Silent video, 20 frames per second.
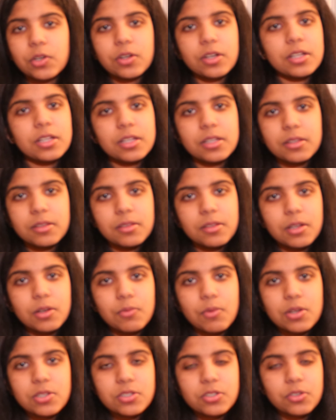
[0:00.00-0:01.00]

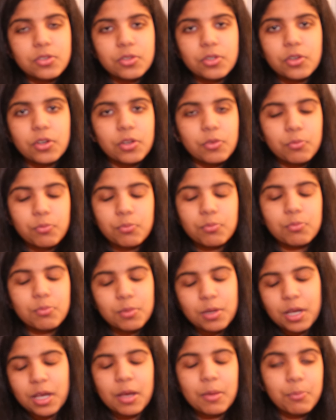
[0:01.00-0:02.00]
can
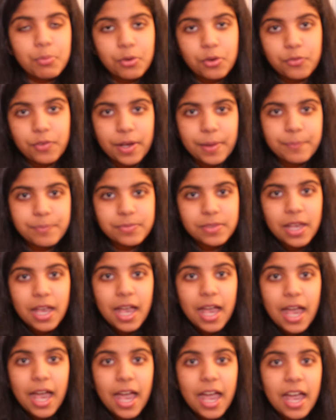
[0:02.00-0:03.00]
improve it.
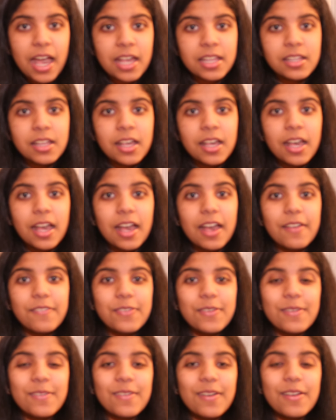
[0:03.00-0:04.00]
And
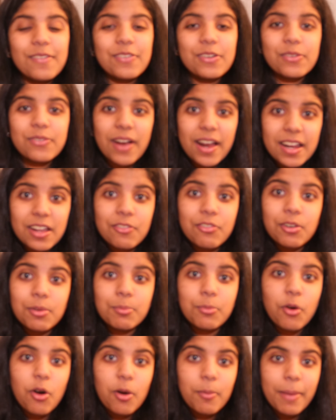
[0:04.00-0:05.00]
if you're ready for
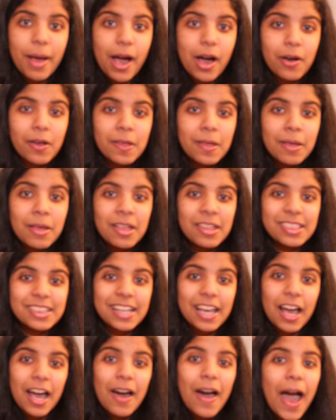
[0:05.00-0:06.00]
more,
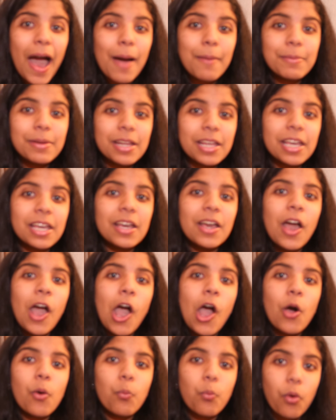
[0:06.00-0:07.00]
count how many
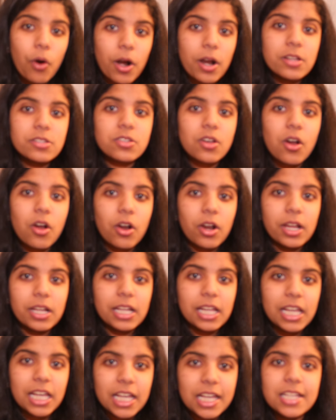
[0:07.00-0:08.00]
words are
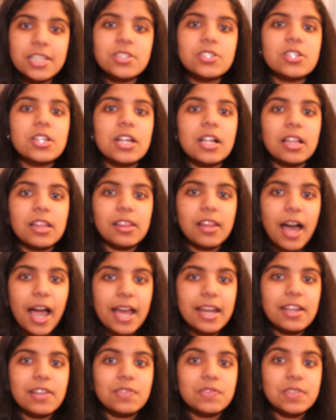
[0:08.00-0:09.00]
in each
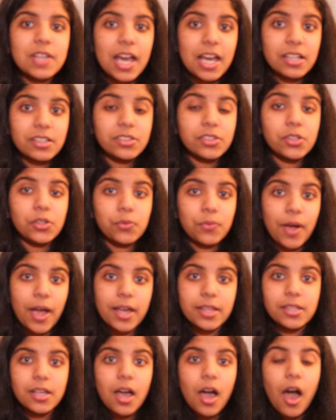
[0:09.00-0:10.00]
line of text you
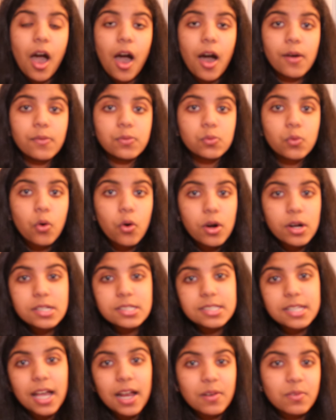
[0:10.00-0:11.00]
read. Of
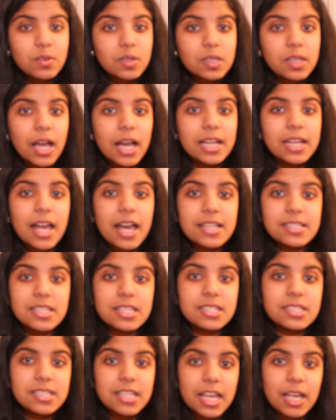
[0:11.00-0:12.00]
course, every line has
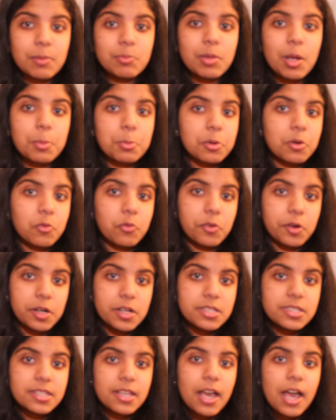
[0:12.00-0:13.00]
the same number of
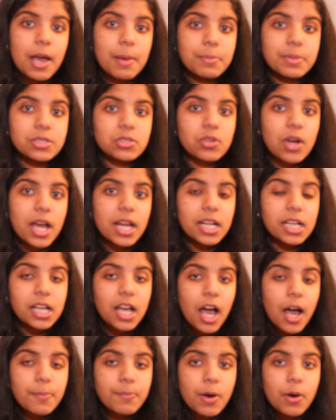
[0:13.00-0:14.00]
words, but try
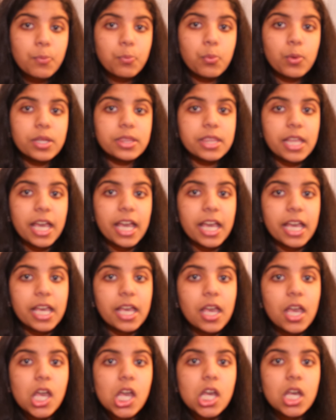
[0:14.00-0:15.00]
to come up with
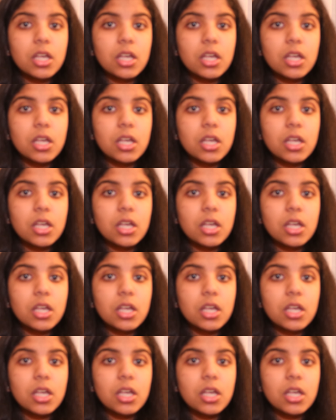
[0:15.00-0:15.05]
a